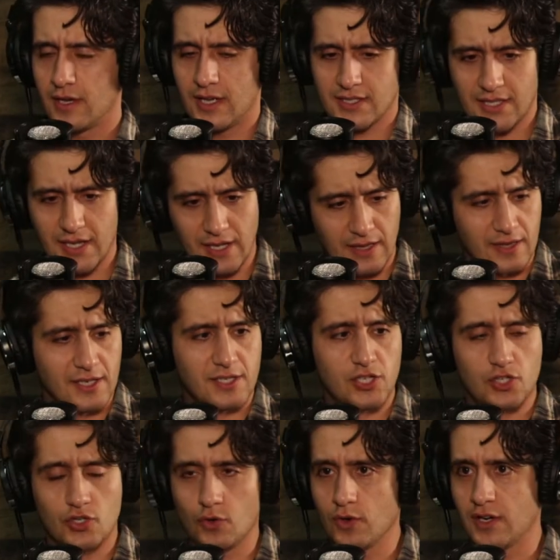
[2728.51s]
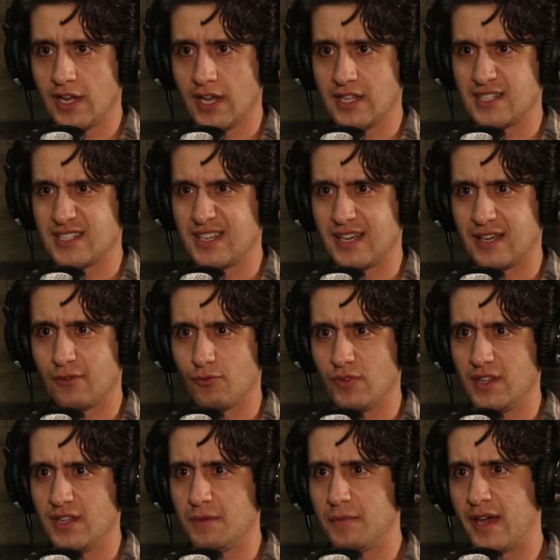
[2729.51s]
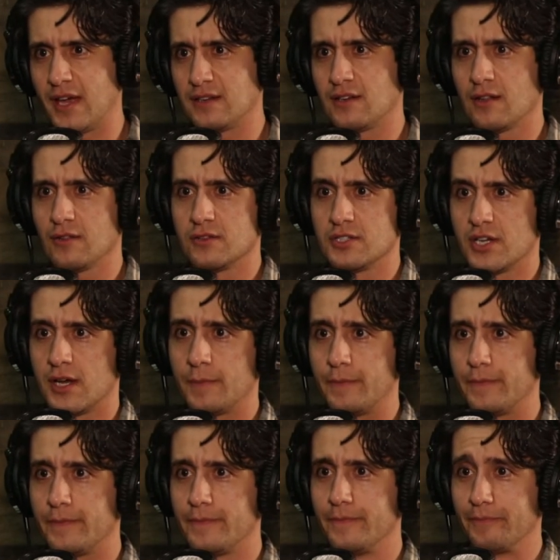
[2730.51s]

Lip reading: it? It's like this short and it's like a really bad color job.